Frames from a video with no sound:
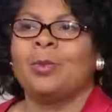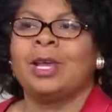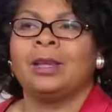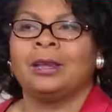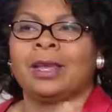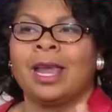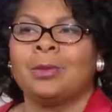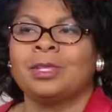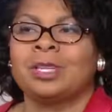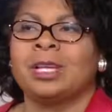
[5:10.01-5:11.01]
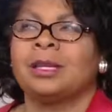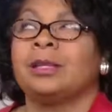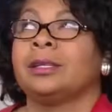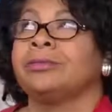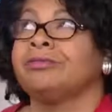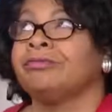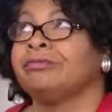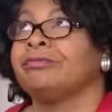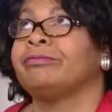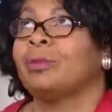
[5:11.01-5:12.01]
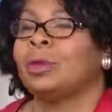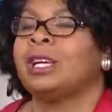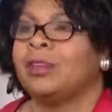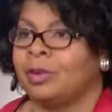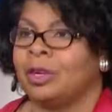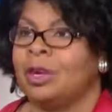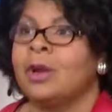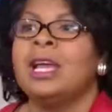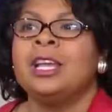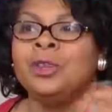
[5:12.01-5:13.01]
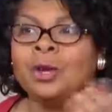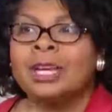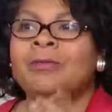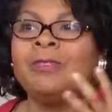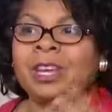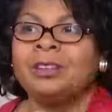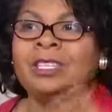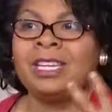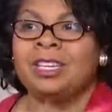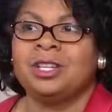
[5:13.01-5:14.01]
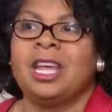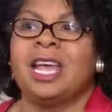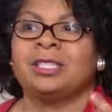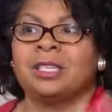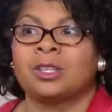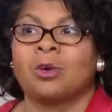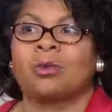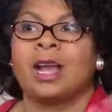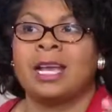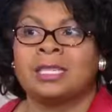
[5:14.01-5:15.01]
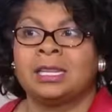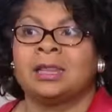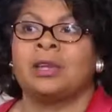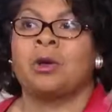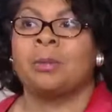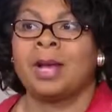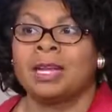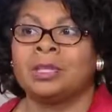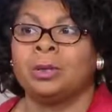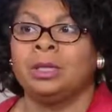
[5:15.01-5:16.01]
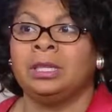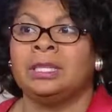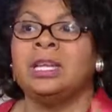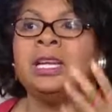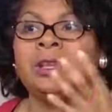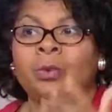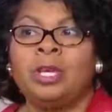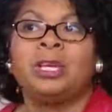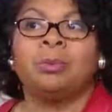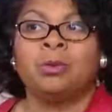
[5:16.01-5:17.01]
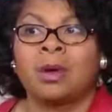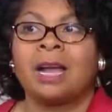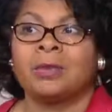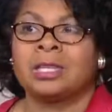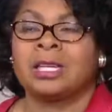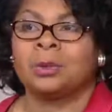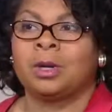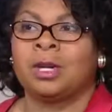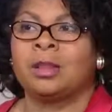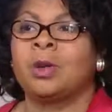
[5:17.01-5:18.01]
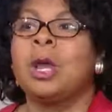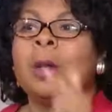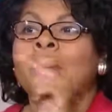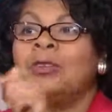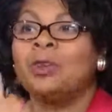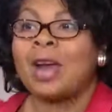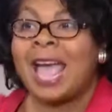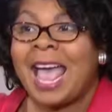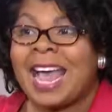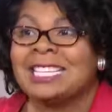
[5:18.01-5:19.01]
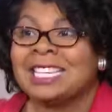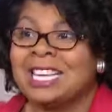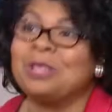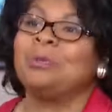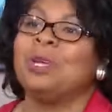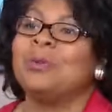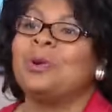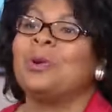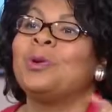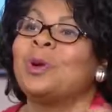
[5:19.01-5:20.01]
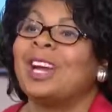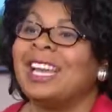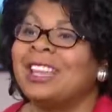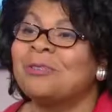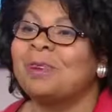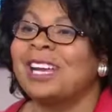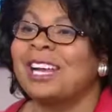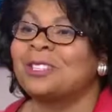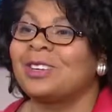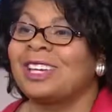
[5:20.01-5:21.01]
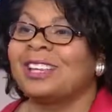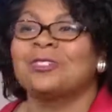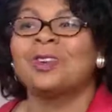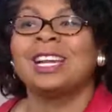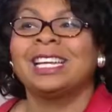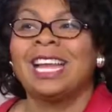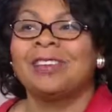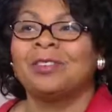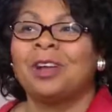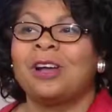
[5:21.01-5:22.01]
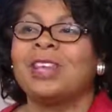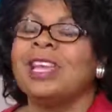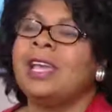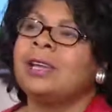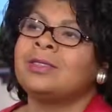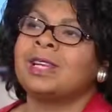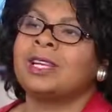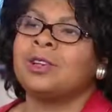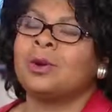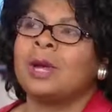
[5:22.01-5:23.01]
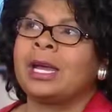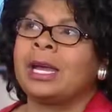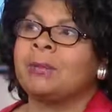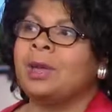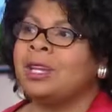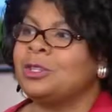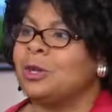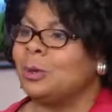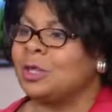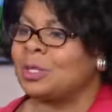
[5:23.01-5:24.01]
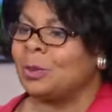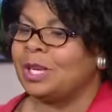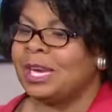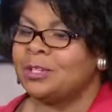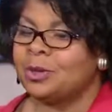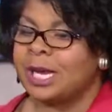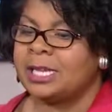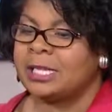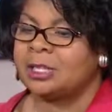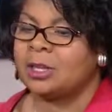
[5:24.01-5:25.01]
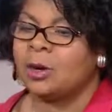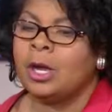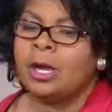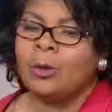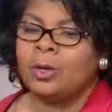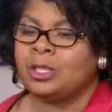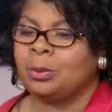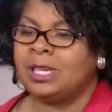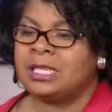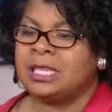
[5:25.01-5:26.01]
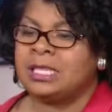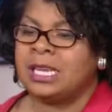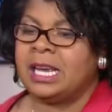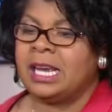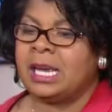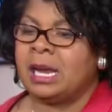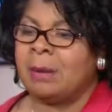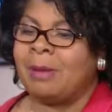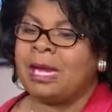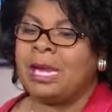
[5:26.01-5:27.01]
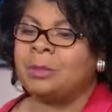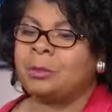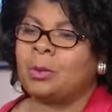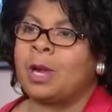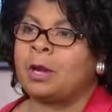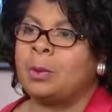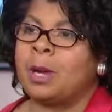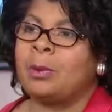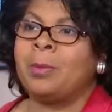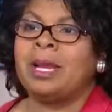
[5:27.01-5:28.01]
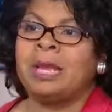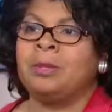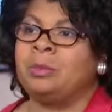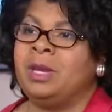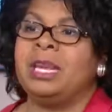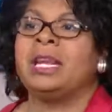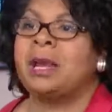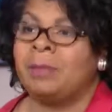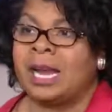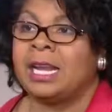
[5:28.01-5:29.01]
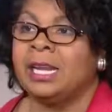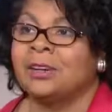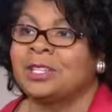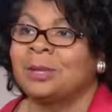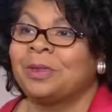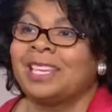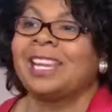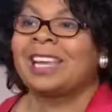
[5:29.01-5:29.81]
But when the cameras are not there, they're like, whatever. You know, you can feel the tension as it's arising that there are possibilities that we could be rivals against one another. But if you're asking the people who are in the White House right now, they try to laugh it off. And it's like, you know, I made a joke with someone yesterday. I said, so what is the president saying? My name is Barack Obama. My name is Bennett, and I'm not in it, or something.